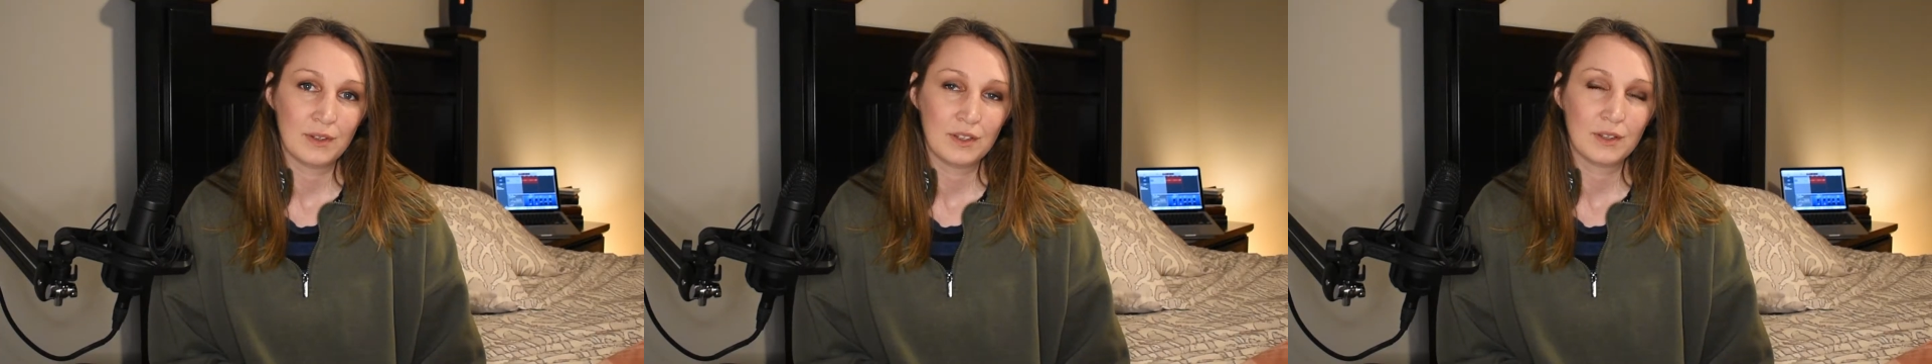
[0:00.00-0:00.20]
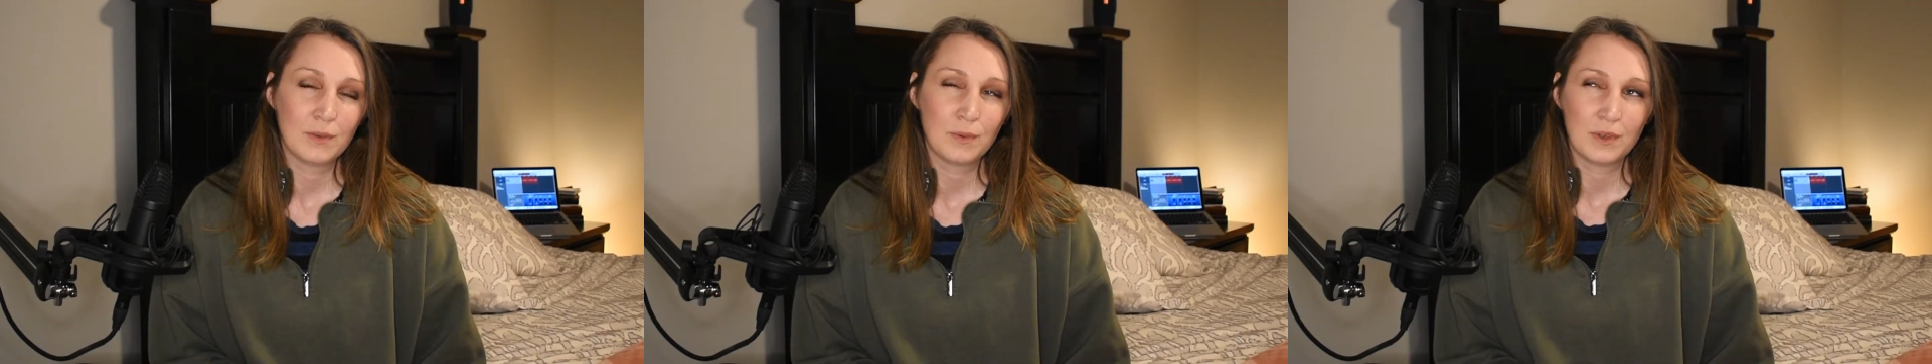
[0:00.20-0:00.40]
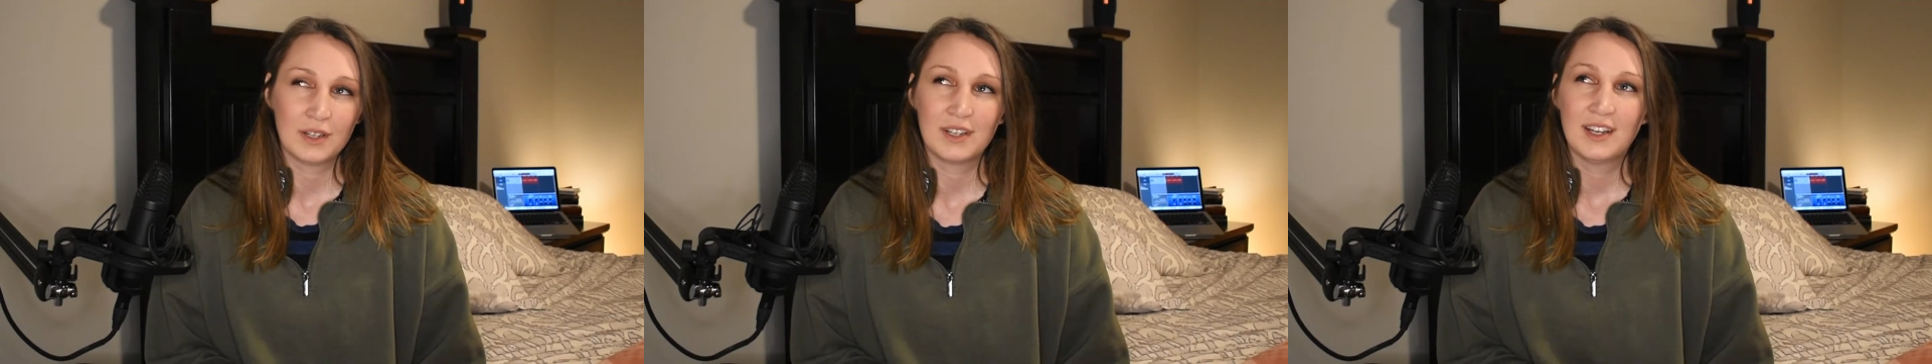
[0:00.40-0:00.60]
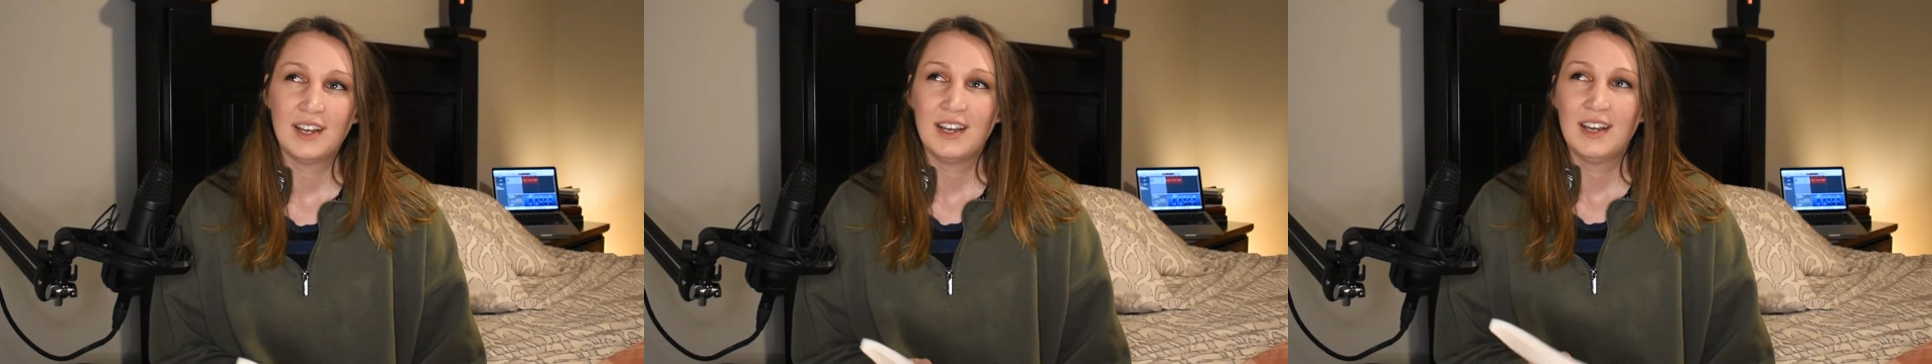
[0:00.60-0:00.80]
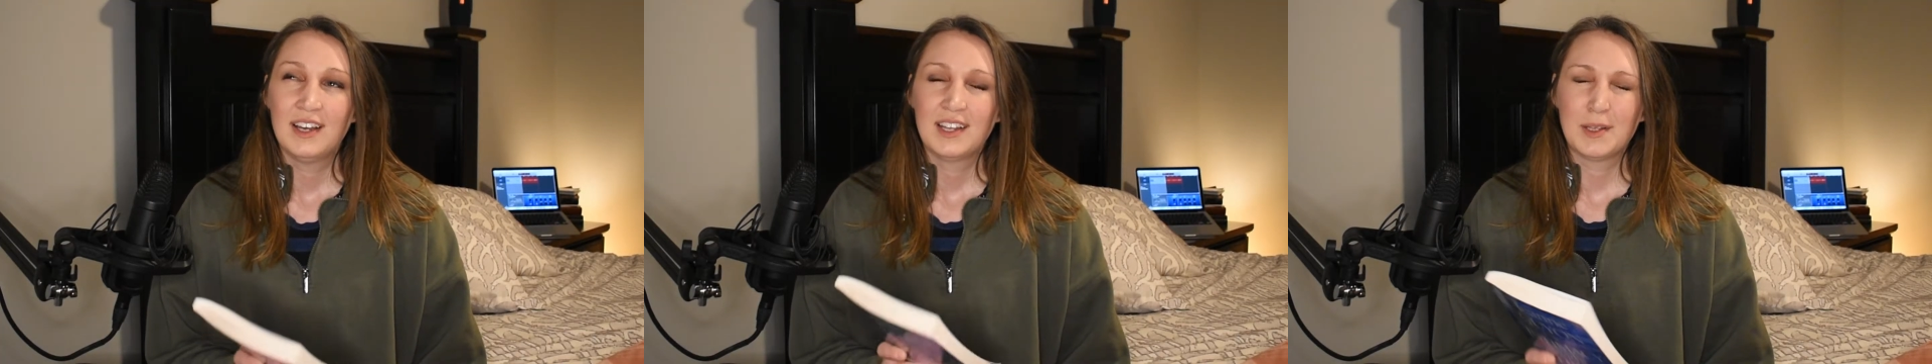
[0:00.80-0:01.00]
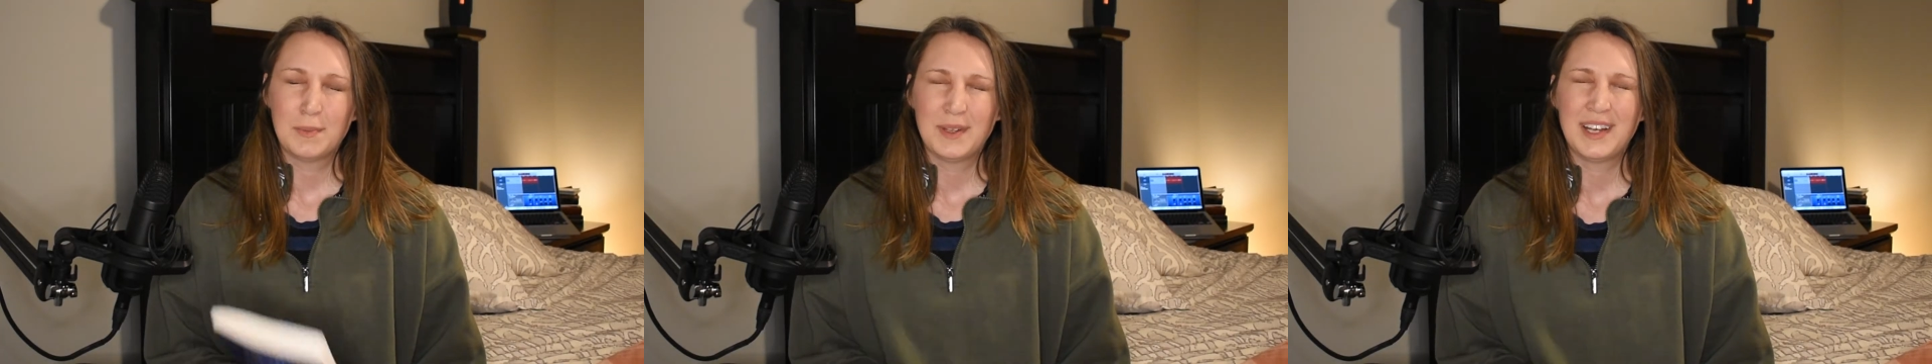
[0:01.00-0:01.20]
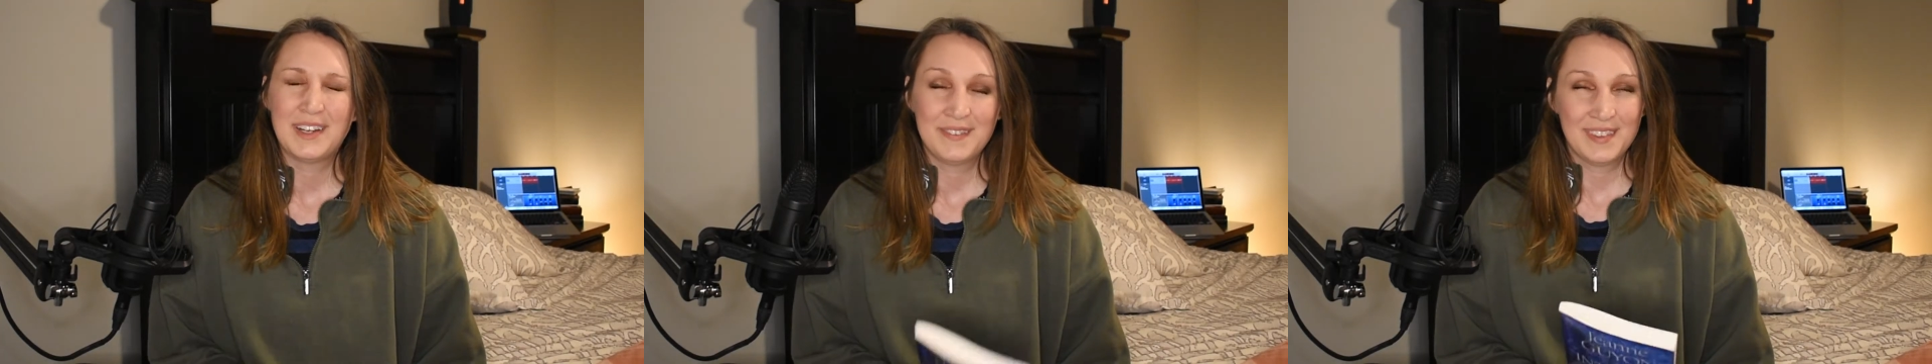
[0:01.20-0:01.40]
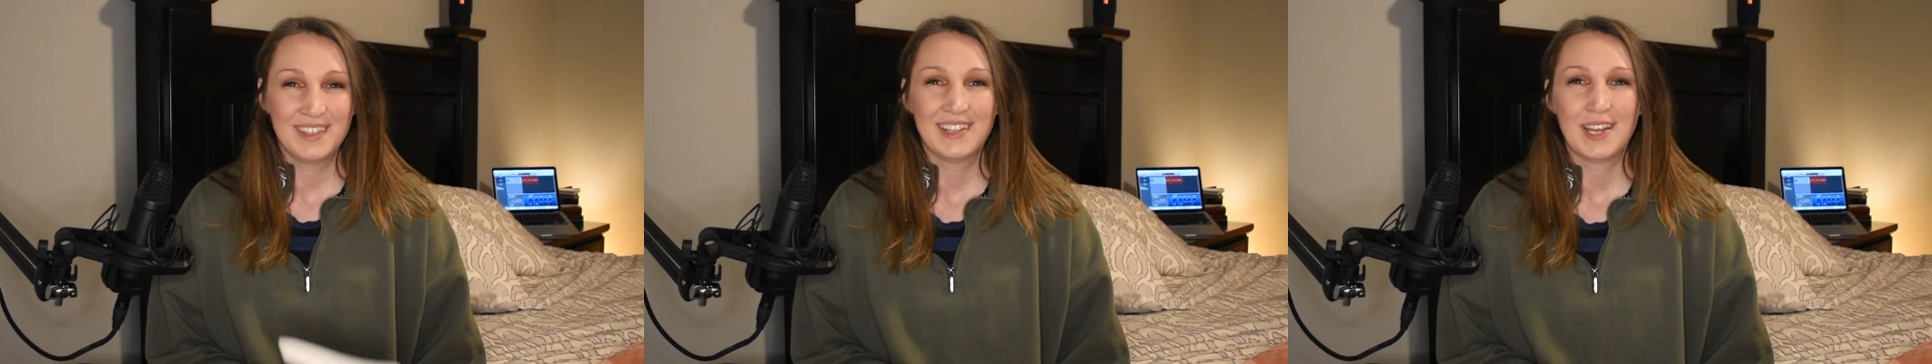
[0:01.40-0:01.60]
the blood of
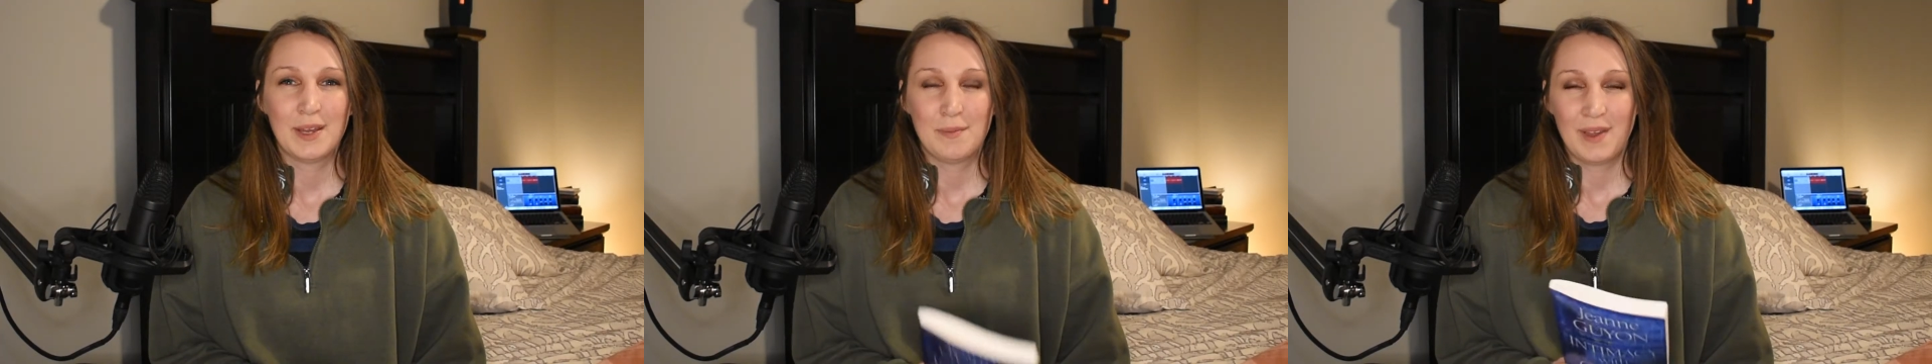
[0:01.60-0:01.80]
the Lamb,